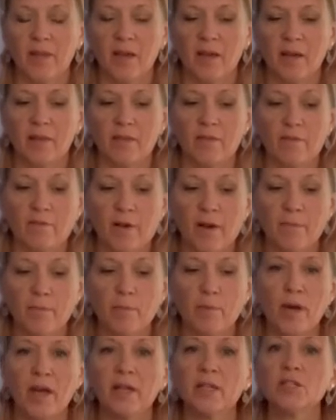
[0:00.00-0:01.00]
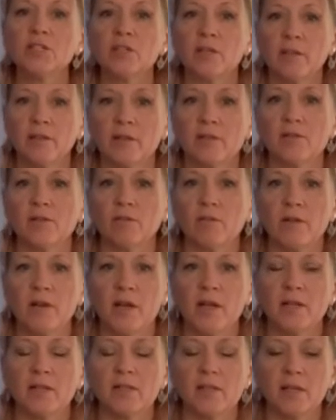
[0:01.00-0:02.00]
And the vibration that's
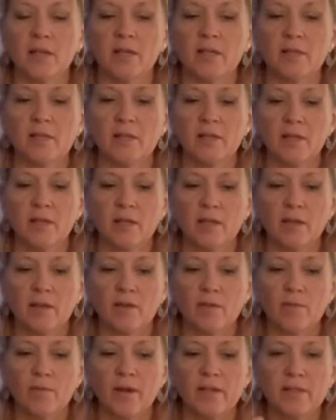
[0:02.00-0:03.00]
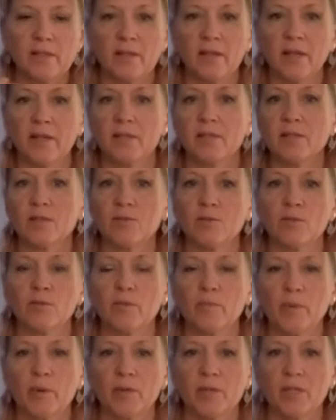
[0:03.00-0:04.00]
created resonates through the
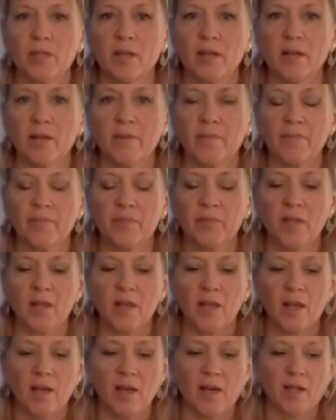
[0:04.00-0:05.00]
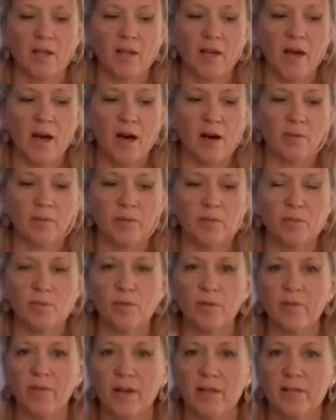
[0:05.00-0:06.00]
body, and it helps
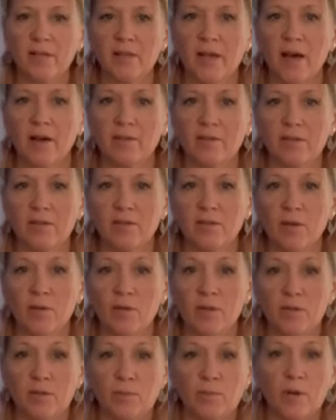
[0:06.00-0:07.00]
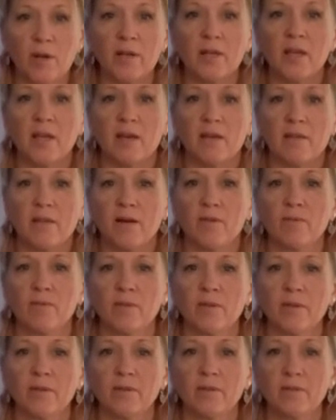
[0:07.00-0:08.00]
all of our cells. So it's working at that
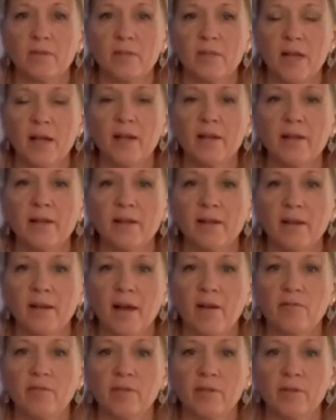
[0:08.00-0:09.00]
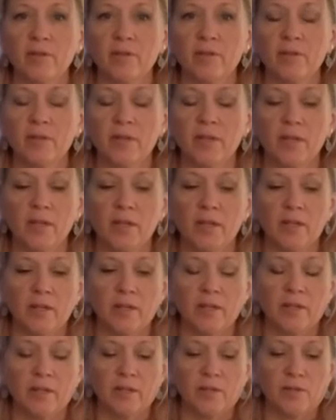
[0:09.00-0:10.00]
real cellular level
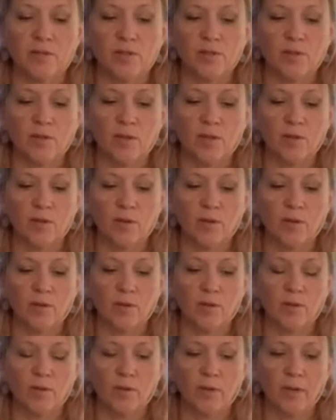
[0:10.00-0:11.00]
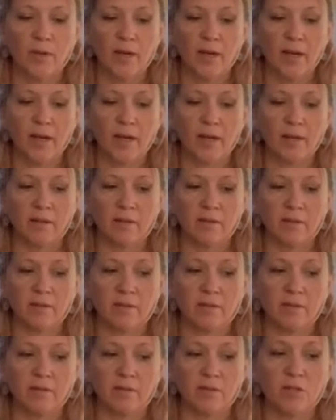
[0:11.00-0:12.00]
to
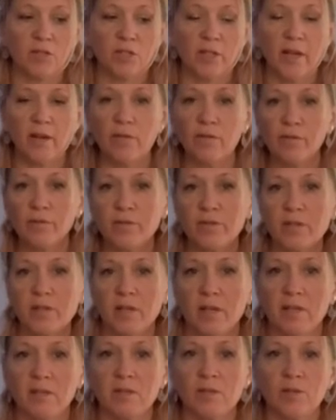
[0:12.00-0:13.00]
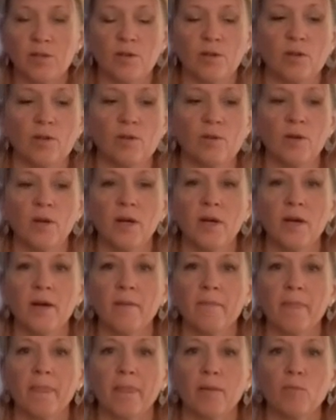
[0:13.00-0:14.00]
shift into
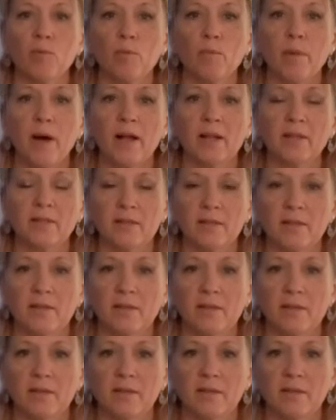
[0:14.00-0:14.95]
a more balanced